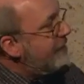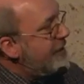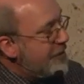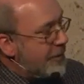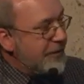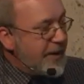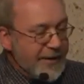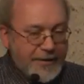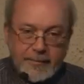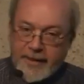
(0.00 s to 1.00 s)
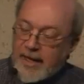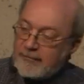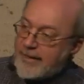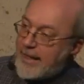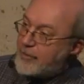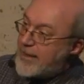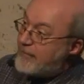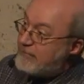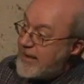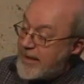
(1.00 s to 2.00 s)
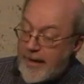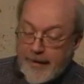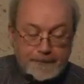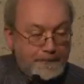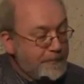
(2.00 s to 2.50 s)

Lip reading: rituals had to be carried out every day.